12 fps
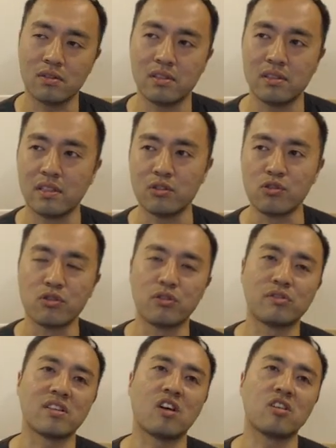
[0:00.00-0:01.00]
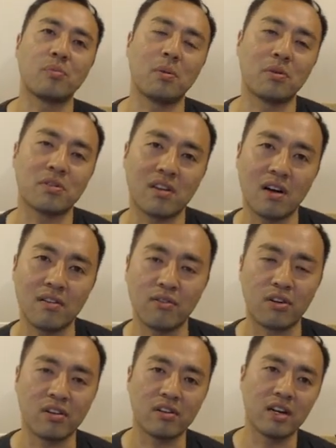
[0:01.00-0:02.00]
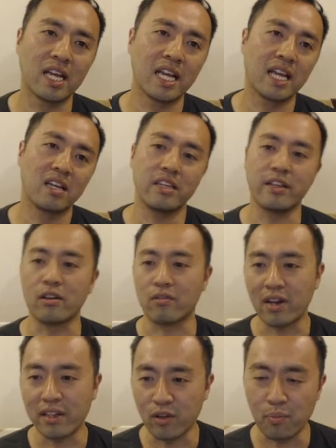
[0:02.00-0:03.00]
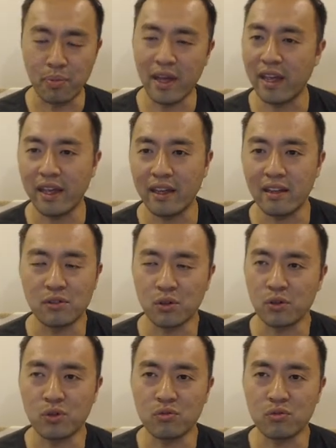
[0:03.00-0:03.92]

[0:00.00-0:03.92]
and you're using other people's software, you know, granted you pay, and so